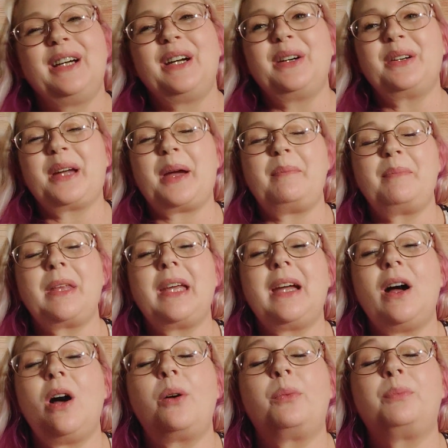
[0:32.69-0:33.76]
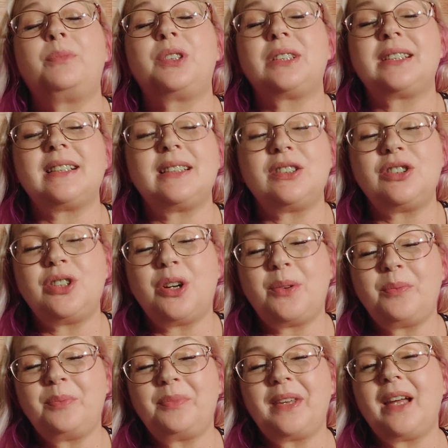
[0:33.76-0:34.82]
Okay. Oh, just to let you know,